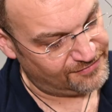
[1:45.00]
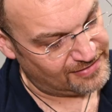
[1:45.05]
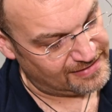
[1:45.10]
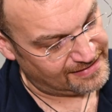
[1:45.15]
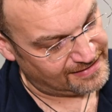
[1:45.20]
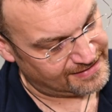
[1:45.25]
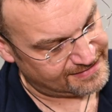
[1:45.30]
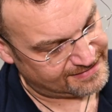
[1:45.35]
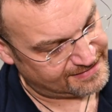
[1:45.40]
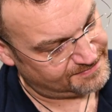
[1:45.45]

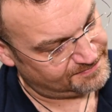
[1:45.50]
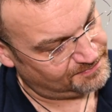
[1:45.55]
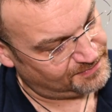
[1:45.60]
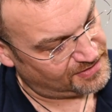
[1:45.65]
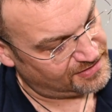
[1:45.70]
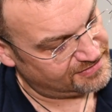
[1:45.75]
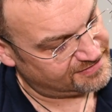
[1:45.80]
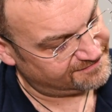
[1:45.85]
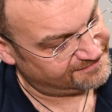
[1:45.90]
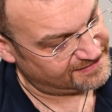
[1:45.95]
really is. It's
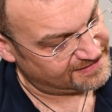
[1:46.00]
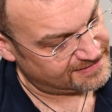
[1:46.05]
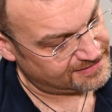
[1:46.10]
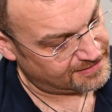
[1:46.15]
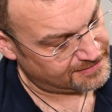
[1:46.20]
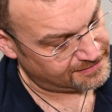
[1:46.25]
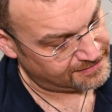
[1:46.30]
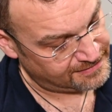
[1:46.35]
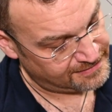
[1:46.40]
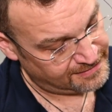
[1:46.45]
beautifully
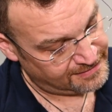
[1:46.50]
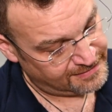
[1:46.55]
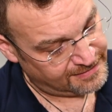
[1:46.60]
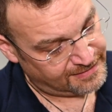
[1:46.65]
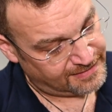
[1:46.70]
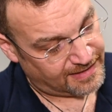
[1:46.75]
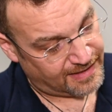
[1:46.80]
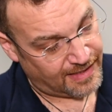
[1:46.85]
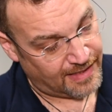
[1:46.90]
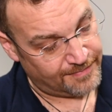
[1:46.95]
done.
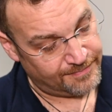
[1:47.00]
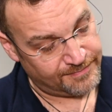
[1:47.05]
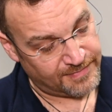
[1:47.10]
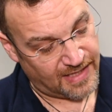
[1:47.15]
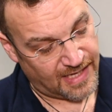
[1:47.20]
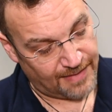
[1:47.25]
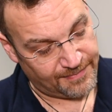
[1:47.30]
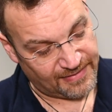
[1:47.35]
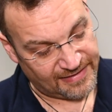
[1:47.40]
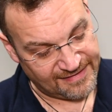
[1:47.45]

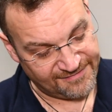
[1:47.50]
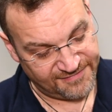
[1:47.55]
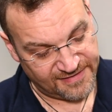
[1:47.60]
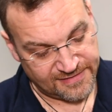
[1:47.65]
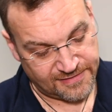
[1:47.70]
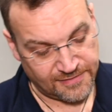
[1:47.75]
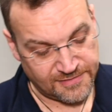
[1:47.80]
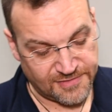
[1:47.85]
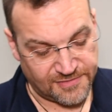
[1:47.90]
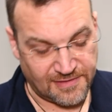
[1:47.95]
I believe these
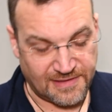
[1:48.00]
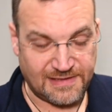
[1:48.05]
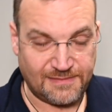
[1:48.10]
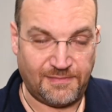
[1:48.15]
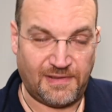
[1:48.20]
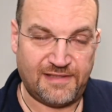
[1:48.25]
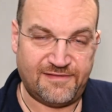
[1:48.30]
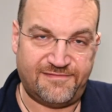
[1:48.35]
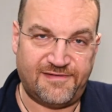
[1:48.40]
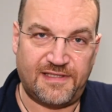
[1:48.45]
guns are actually
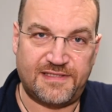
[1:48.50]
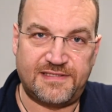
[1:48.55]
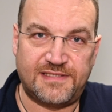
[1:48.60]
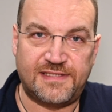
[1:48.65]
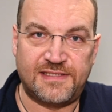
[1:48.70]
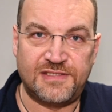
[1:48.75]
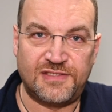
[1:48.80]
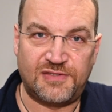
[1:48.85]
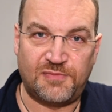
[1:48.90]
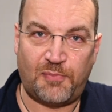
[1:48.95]
manufactured
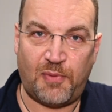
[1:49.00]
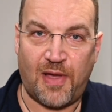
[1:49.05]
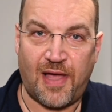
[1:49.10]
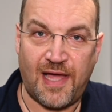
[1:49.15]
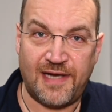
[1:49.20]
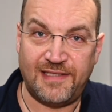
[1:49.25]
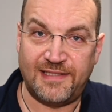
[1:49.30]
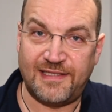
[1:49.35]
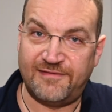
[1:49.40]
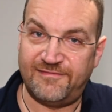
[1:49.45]
in
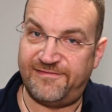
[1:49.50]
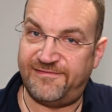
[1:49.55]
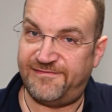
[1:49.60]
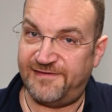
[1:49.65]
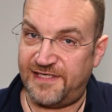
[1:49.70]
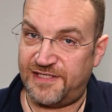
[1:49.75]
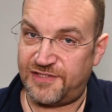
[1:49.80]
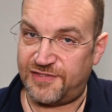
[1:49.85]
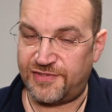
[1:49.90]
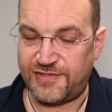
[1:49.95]
Japan and then
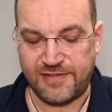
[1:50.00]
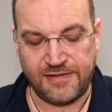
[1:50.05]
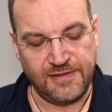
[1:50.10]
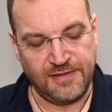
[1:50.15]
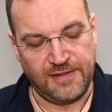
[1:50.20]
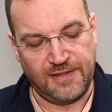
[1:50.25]
finished